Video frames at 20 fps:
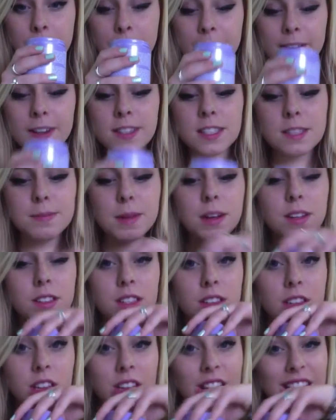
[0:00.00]
And it
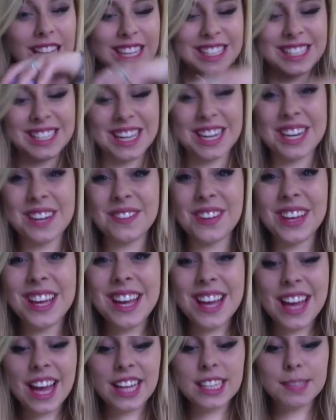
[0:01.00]
smells,
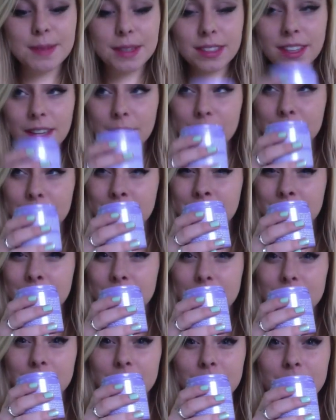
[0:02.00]
it smells
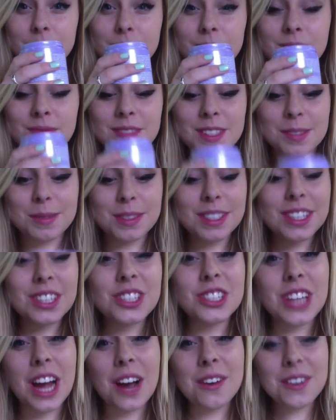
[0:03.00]
like
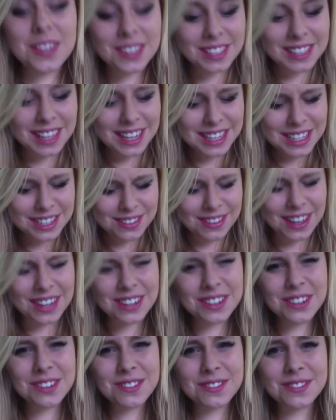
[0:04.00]
showers, kind of. I
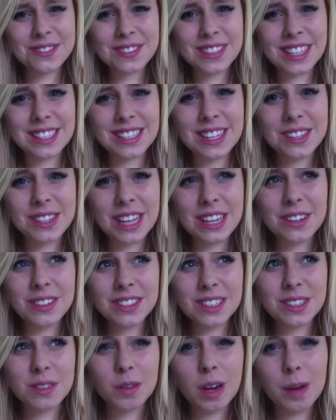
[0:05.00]
know it
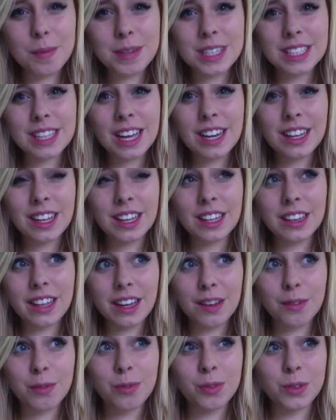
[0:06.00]
sounds weird, but just kind of like a
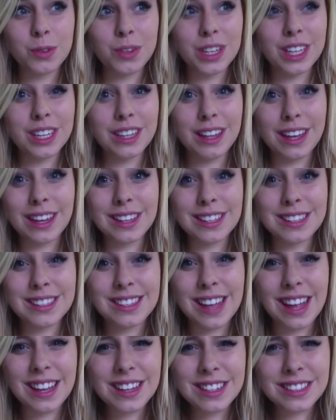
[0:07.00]
light fruity like
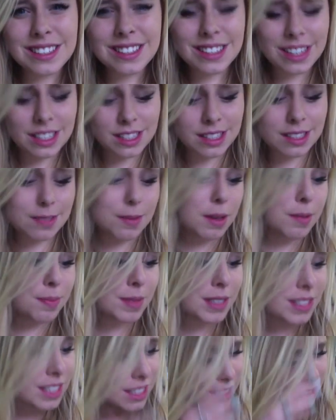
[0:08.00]
scent. It's a
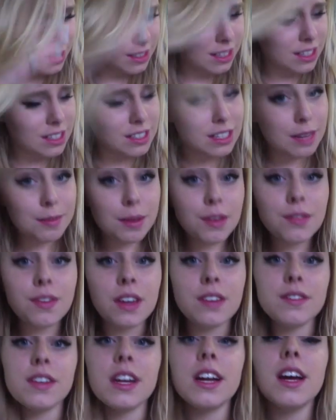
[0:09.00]
bit decent scent. It's not my
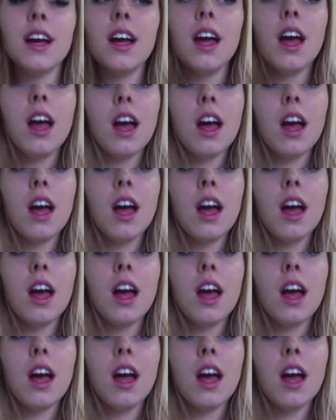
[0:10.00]
favorite.